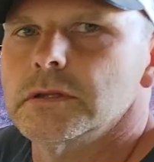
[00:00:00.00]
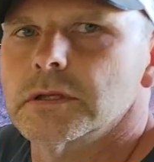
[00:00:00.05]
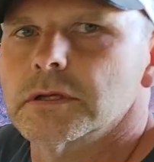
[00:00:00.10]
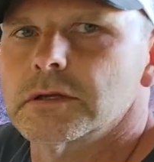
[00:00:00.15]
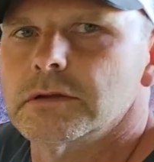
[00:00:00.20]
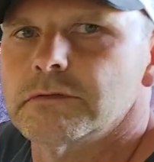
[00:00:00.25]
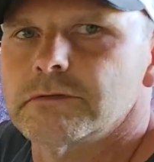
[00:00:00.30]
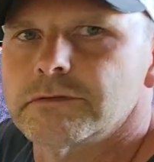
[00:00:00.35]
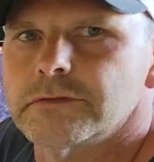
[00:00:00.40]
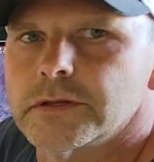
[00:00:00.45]
the
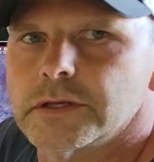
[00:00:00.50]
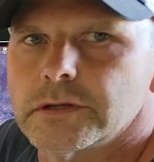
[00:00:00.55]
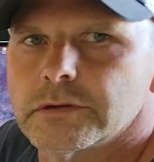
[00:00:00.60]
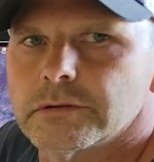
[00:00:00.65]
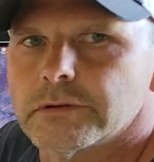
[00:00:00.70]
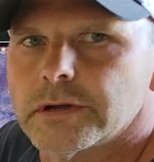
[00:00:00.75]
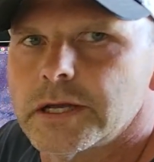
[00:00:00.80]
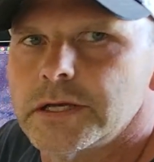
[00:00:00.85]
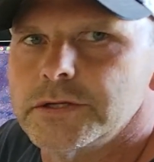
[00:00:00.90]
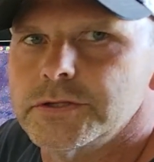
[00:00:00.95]

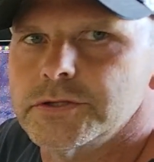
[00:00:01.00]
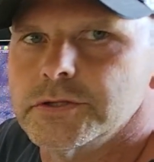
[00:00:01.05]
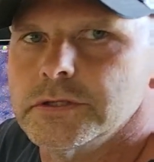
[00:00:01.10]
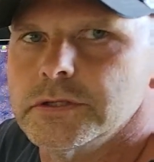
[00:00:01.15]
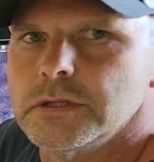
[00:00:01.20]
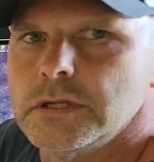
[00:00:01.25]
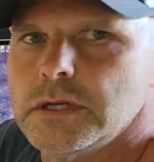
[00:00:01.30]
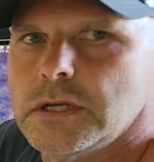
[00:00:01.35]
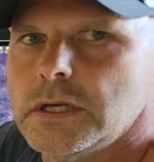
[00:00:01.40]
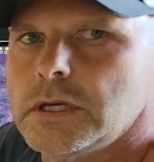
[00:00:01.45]

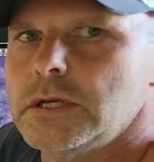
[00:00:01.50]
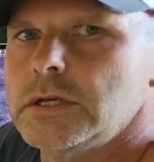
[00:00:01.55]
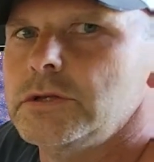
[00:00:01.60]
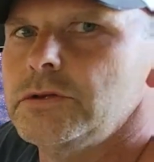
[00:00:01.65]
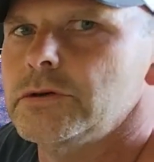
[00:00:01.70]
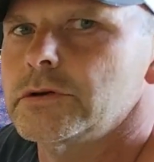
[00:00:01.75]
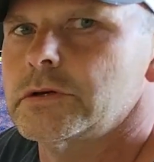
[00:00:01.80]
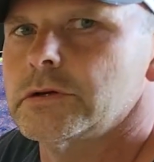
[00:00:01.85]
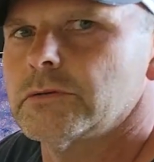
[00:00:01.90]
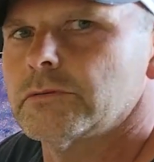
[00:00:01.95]
configuration.
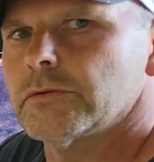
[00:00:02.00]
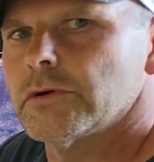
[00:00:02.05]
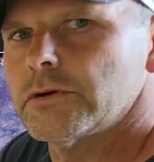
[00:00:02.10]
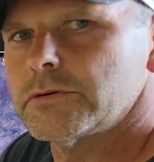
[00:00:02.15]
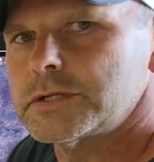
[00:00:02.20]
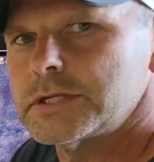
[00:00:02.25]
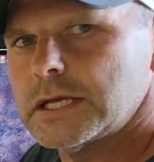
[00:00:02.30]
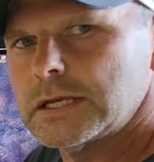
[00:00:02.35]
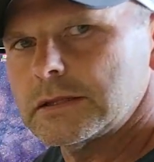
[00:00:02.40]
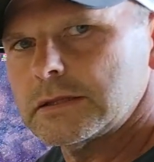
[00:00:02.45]
You can
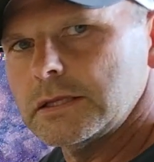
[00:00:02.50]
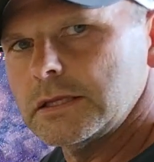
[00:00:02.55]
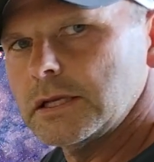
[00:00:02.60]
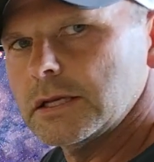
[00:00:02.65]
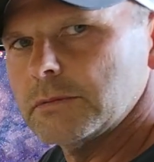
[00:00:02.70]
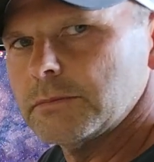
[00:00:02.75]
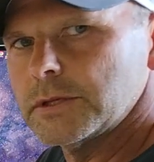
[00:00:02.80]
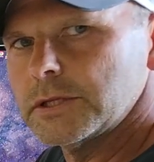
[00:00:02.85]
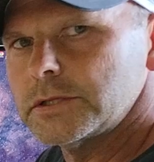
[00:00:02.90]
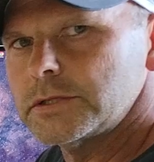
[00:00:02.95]
rotate the
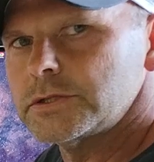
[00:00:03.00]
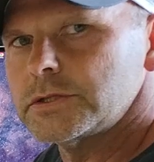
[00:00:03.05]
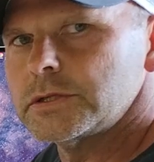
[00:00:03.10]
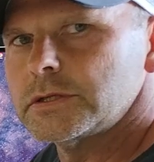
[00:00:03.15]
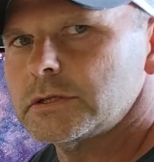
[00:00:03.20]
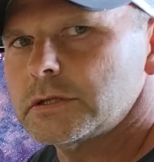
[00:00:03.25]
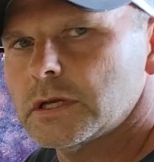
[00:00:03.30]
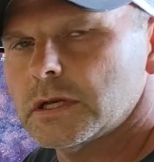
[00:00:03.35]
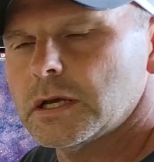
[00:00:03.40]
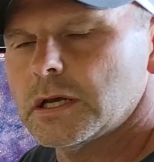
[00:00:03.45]
image
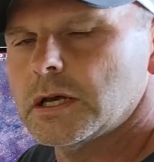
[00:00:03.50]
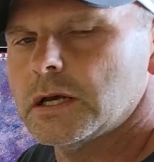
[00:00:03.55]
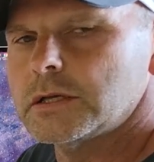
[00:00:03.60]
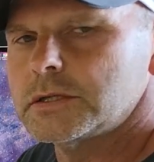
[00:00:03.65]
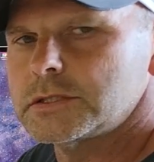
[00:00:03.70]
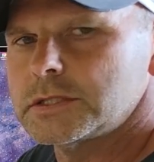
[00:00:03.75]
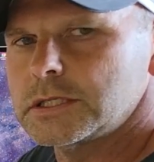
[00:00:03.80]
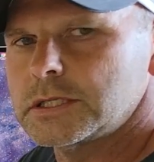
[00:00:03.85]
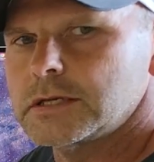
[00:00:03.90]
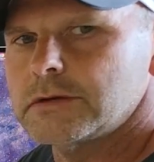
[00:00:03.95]

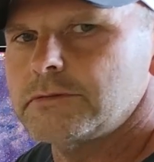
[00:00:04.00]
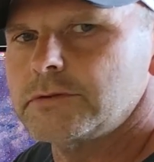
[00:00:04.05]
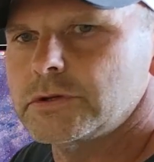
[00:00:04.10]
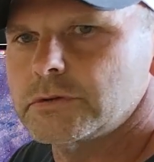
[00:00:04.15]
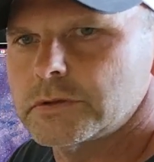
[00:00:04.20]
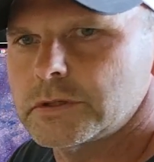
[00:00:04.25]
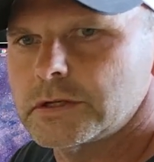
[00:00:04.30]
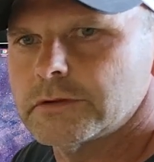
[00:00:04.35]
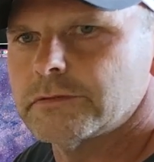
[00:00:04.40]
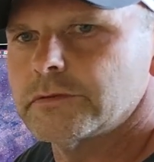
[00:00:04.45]
to give
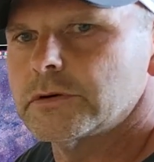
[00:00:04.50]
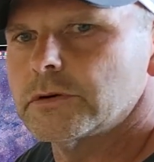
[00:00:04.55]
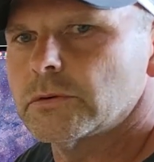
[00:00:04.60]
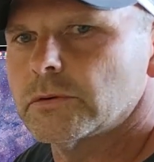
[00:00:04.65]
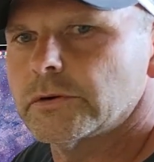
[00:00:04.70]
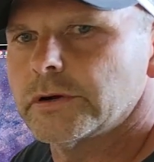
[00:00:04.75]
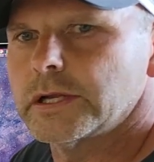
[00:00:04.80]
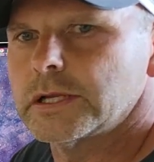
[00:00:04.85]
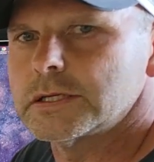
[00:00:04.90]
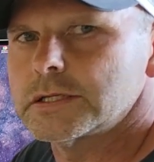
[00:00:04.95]
you a different
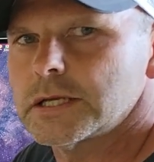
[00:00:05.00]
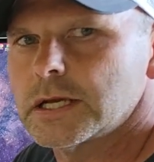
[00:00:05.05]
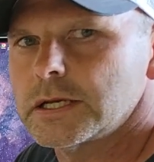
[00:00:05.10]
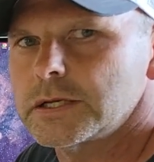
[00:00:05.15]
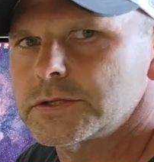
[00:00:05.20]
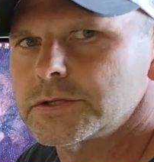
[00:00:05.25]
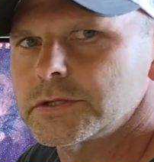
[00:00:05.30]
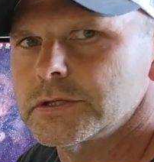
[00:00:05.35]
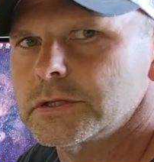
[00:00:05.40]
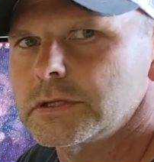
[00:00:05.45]

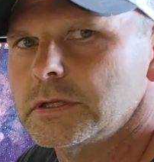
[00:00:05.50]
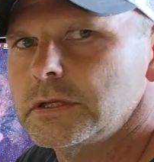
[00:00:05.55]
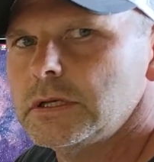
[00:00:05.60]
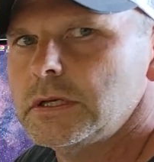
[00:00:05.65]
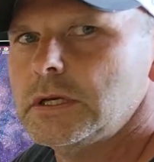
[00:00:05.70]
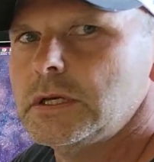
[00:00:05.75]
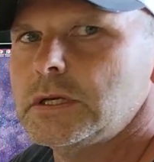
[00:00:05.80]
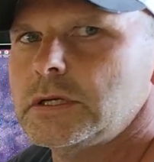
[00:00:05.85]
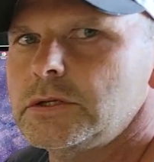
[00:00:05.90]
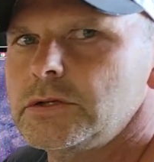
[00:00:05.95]
orientation.
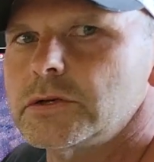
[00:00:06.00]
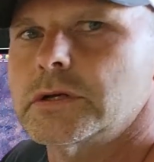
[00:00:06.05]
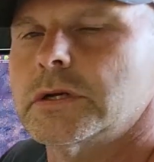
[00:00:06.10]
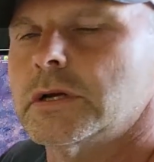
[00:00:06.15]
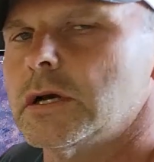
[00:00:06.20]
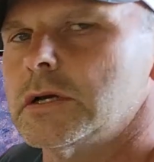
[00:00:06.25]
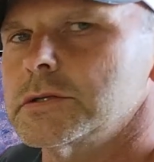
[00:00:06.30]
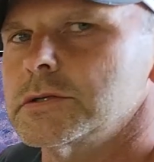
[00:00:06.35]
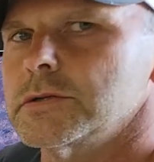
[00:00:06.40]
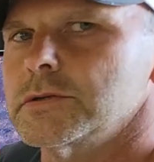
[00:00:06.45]
You can
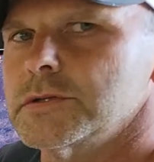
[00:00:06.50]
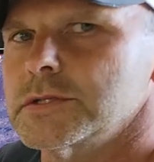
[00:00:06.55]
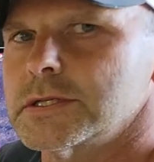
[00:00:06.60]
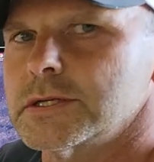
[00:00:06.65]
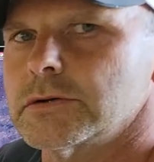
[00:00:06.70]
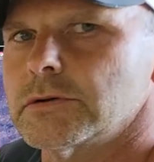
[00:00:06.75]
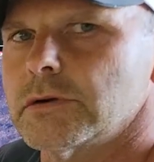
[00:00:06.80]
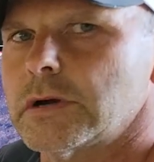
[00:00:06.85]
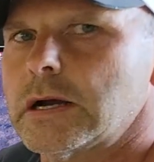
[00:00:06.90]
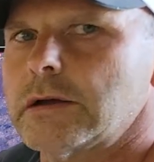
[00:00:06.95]
also
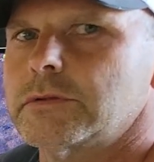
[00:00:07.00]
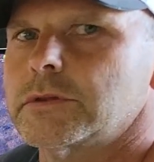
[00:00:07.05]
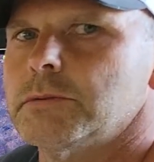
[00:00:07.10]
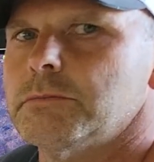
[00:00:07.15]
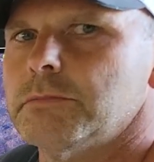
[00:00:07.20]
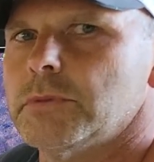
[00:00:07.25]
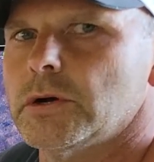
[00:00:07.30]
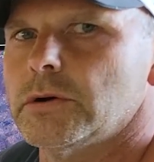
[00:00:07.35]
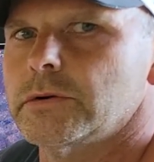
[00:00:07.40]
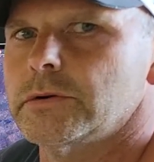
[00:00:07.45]
zero out the
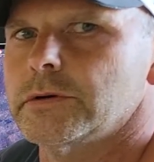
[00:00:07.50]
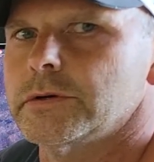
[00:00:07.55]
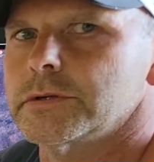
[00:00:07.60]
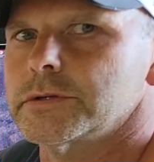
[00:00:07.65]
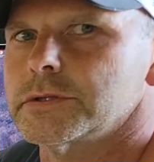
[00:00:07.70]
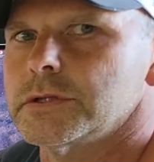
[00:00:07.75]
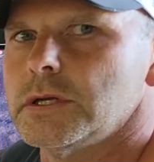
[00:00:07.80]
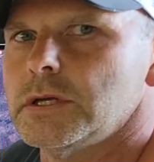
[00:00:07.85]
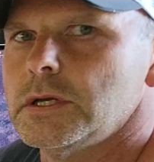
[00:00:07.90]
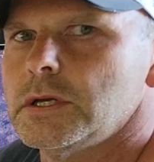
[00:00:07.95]

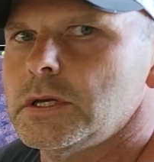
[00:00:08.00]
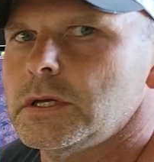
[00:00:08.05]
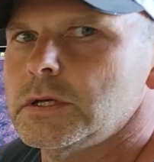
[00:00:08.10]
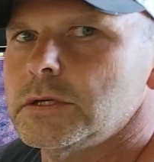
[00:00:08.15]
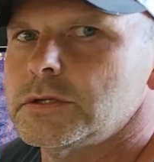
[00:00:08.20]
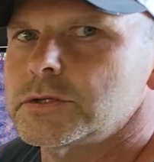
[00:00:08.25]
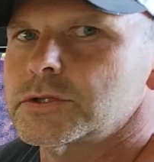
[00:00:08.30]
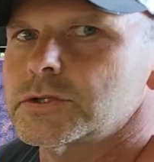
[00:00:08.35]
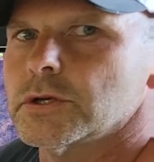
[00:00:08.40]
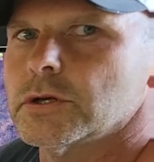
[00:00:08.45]
motors.
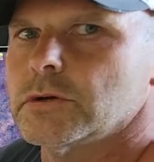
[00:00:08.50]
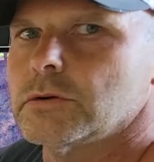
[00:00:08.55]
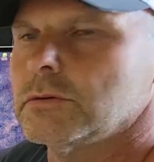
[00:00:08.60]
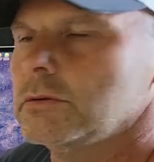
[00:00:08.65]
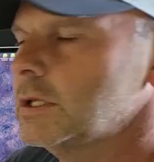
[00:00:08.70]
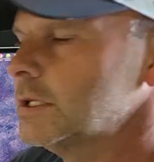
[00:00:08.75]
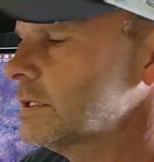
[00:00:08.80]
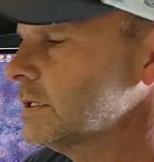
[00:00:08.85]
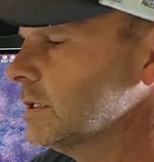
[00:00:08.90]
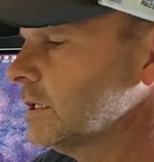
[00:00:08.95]
So
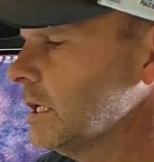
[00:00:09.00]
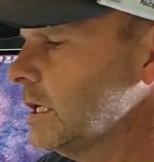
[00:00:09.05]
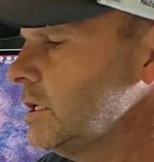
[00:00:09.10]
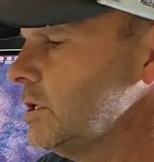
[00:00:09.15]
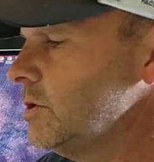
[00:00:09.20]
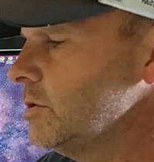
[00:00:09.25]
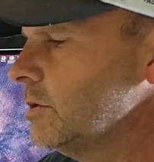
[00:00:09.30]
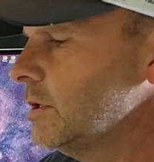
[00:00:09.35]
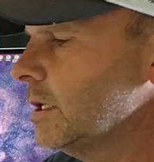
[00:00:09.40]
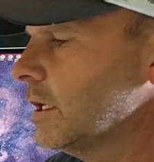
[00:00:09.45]
let's say
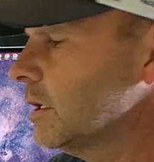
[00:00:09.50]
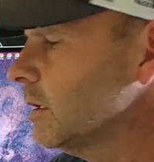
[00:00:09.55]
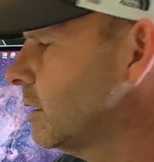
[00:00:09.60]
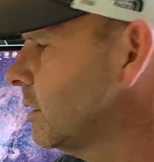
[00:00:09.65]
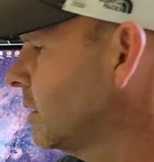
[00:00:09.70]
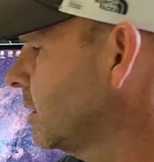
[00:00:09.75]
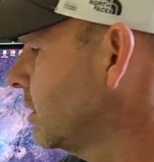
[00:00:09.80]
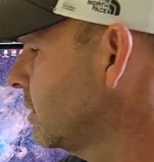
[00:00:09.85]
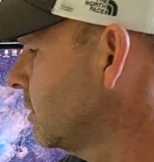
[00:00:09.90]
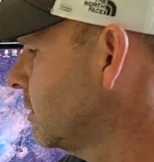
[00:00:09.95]
you
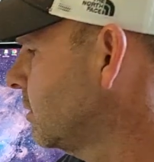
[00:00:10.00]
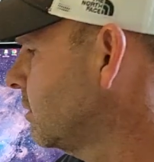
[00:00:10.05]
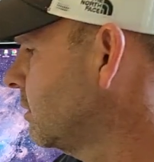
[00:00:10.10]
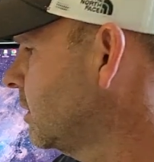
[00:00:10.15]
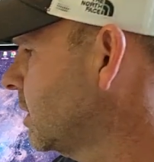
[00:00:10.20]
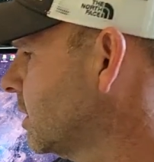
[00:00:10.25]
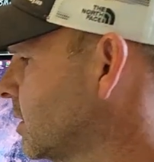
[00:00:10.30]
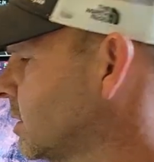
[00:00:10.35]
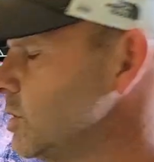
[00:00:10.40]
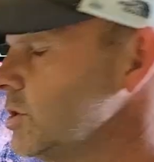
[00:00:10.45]
get
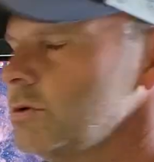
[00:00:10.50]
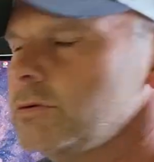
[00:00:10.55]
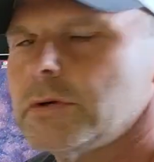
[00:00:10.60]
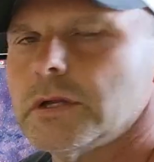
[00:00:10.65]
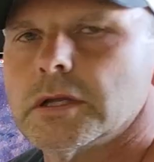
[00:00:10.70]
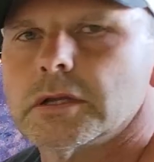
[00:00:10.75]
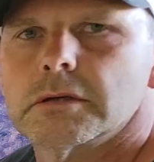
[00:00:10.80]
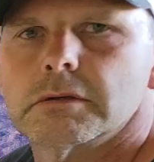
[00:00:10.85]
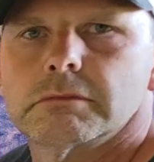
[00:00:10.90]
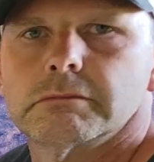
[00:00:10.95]
this
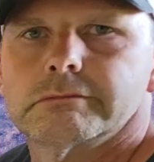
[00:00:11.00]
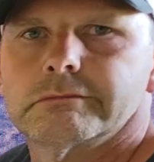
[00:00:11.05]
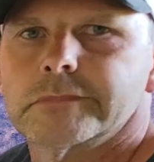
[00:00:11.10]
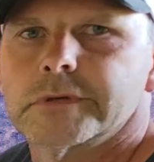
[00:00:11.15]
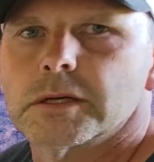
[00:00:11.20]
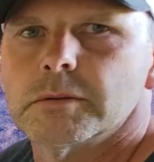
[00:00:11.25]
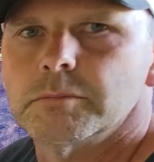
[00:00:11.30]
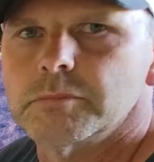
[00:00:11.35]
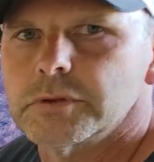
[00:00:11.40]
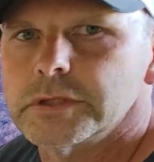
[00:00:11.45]
unit
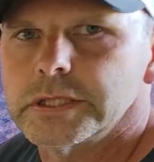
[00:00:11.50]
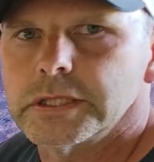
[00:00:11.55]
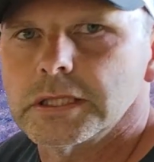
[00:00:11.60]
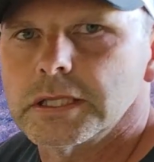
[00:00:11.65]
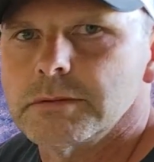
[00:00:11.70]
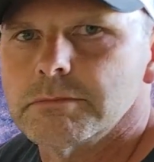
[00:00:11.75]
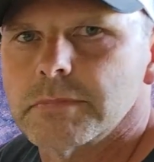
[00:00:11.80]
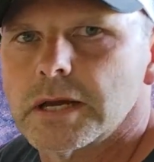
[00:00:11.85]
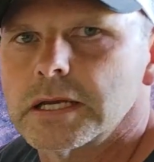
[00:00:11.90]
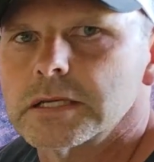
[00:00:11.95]

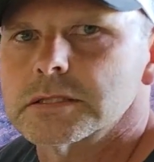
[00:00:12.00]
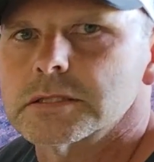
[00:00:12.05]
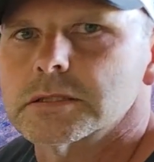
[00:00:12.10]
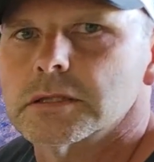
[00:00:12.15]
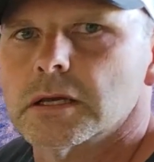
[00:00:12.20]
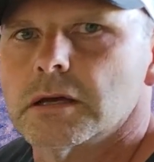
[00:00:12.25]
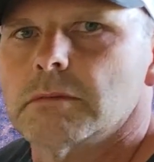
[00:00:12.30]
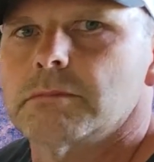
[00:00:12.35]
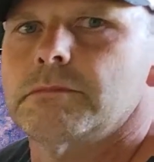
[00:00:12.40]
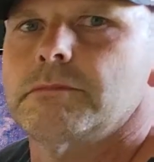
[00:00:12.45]
completely messed
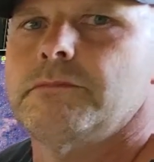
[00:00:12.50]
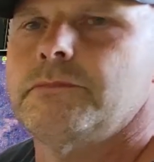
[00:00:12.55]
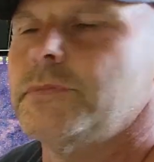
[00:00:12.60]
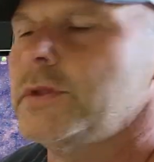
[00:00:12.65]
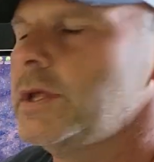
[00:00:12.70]
up.